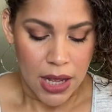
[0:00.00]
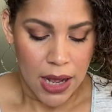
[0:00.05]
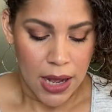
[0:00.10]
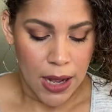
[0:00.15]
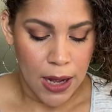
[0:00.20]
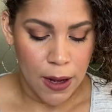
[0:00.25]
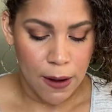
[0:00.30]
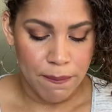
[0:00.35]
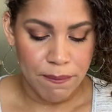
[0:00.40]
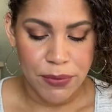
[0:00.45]

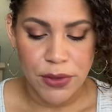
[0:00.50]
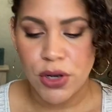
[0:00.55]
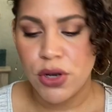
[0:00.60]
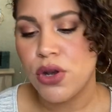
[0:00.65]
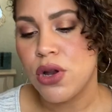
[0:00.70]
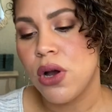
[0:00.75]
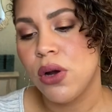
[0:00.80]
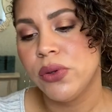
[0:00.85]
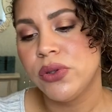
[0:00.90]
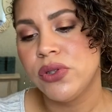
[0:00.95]
The
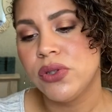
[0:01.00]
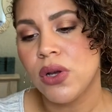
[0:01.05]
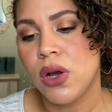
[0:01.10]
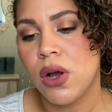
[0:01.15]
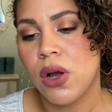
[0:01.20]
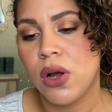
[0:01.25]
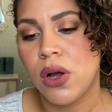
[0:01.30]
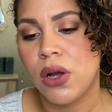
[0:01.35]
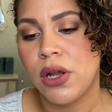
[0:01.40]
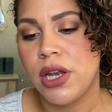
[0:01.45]
notes
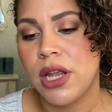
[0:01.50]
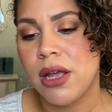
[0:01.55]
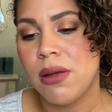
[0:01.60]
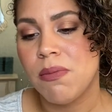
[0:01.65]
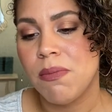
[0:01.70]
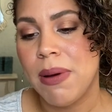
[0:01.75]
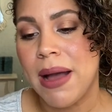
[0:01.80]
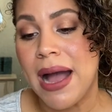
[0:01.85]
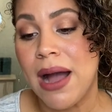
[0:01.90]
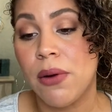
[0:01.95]
on
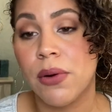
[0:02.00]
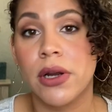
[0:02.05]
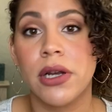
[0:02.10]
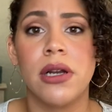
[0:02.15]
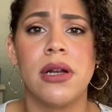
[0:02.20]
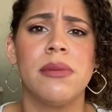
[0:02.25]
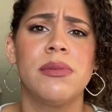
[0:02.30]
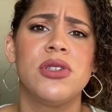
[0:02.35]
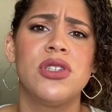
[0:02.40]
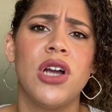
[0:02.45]
Empowered,
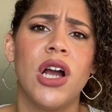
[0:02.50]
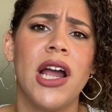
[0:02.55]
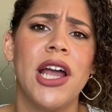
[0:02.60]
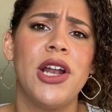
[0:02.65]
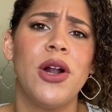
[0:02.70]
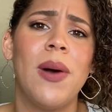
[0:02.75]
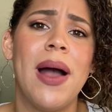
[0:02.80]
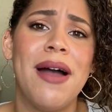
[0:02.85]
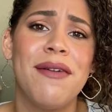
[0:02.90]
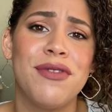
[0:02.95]
and I'm sorry I
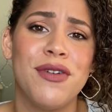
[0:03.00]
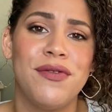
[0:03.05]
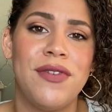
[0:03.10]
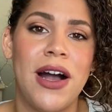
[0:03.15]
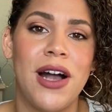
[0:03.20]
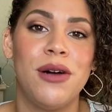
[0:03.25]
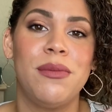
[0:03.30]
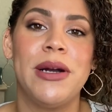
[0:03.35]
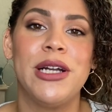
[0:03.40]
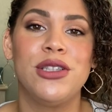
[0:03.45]
don't have the
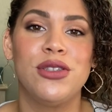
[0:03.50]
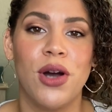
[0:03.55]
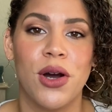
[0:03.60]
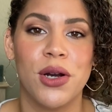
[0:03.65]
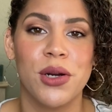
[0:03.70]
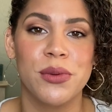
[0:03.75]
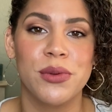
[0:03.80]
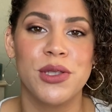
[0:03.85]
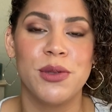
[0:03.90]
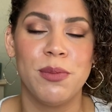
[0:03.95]
vial, my
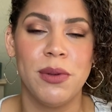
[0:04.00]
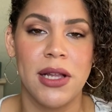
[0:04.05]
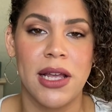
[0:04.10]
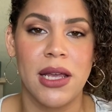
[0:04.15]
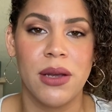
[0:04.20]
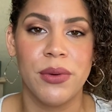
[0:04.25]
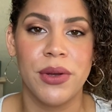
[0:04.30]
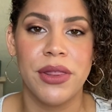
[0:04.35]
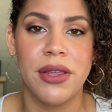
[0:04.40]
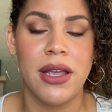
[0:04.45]
daughter was
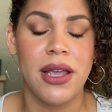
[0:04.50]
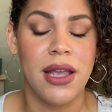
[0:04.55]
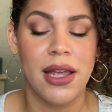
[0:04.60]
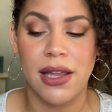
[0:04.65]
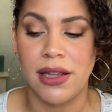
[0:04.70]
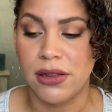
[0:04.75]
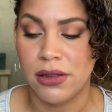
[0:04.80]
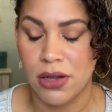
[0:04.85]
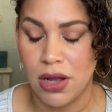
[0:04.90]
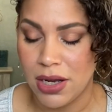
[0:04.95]
playing with it
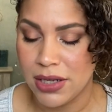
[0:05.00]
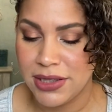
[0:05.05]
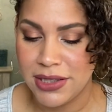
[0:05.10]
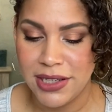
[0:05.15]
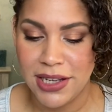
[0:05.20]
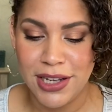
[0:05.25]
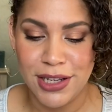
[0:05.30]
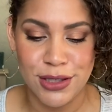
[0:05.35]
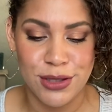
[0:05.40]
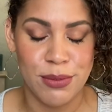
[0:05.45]
and lost
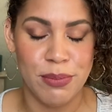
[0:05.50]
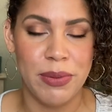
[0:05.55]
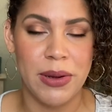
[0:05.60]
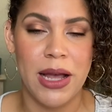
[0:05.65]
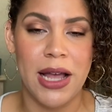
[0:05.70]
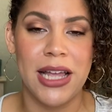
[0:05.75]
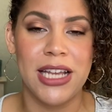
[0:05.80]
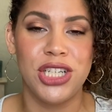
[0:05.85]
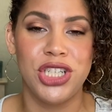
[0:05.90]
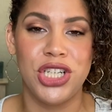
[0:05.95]
it,
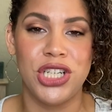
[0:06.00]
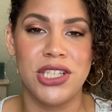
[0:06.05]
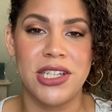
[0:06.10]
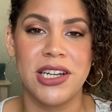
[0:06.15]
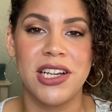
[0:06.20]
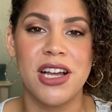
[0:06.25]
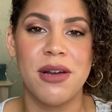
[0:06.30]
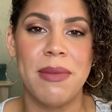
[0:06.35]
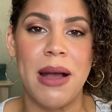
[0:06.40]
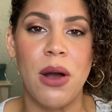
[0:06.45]
but she
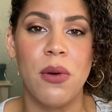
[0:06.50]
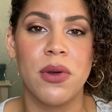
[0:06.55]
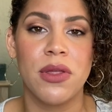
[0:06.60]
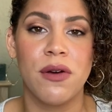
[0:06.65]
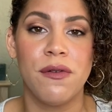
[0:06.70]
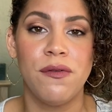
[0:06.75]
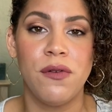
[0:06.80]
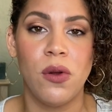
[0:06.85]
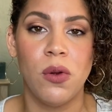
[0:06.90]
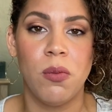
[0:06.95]
did come out with
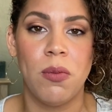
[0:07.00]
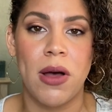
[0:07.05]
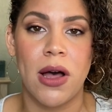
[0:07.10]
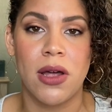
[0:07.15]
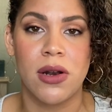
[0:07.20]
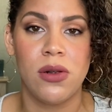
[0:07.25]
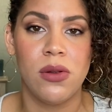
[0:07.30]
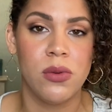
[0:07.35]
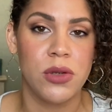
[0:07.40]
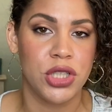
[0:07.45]
a full
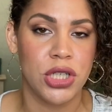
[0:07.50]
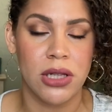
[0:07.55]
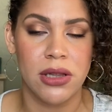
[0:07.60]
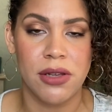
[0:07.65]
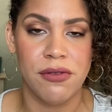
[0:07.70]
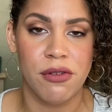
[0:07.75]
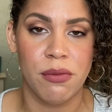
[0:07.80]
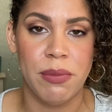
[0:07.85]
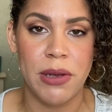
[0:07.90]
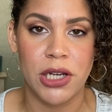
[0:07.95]
bottle, which I'll
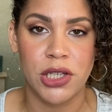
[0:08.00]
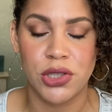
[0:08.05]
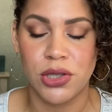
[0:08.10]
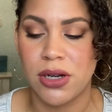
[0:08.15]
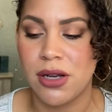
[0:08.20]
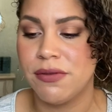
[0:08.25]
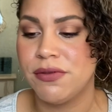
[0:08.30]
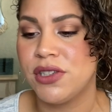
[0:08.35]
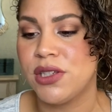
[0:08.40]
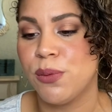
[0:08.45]
leave a
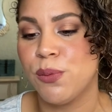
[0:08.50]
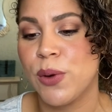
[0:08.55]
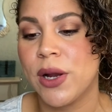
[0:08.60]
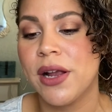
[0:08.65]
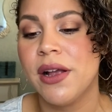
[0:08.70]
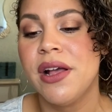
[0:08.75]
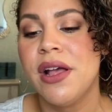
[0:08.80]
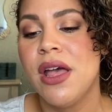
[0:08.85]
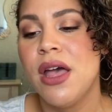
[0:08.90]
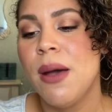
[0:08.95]
picture of
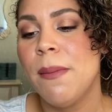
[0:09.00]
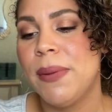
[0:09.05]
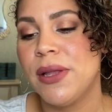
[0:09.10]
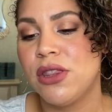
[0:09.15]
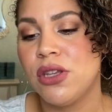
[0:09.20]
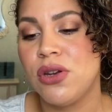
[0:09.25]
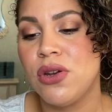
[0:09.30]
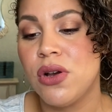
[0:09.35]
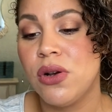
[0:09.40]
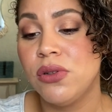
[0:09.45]
somewhere.
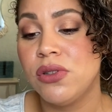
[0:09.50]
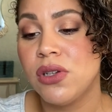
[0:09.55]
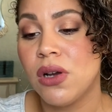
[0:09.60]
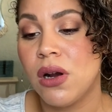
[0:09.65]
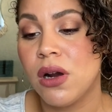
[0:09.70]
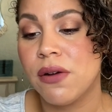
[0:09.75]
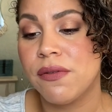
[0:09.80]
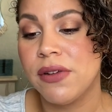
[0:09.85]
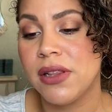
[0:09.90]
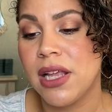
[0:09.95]
But the notes
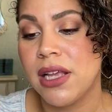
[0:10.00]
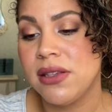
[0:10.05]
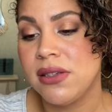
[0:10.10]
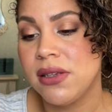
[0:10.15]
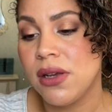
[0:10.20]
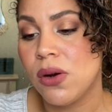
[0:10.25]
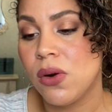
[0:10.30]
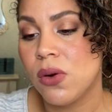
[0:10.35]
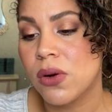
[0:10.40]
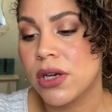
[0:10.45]
are
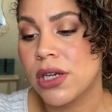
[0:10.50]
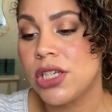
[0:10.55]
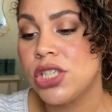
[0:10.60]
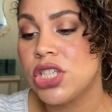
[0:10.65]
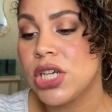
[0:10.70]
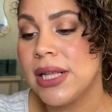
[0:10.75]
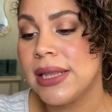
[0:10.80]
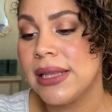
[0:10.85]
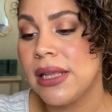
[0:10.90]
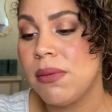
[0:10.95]
Valencia
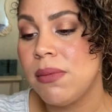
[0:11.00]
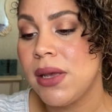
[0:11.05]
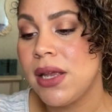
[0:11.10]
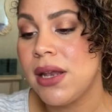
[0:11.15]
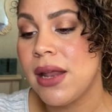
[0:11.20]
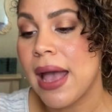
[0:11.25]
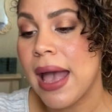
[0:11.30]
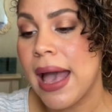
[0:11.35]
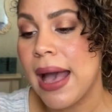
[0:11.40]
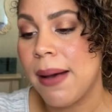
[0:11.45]
orange,
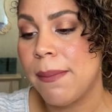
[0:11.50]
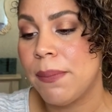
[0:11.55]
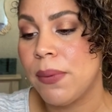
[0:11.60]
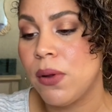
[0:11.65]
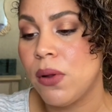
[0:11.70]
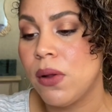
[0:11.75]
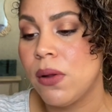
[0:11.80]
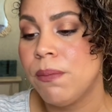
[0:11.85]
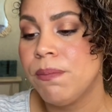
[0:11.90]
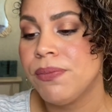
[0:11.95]
lemon,
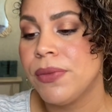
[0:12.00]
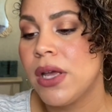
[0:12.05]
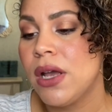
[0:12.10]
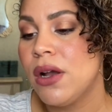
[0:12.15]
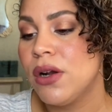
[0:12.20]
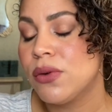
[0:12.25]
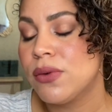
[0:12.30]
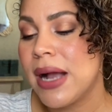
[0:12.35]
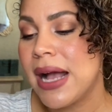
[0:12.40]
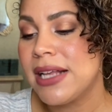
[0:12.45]
apple,
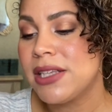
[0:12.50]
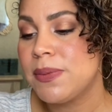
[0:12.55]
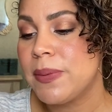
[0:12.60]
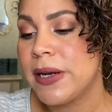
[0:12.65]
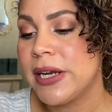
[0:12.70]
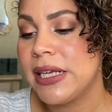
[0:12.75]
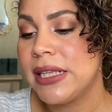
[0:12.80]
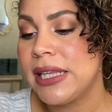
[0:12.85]
raspberry,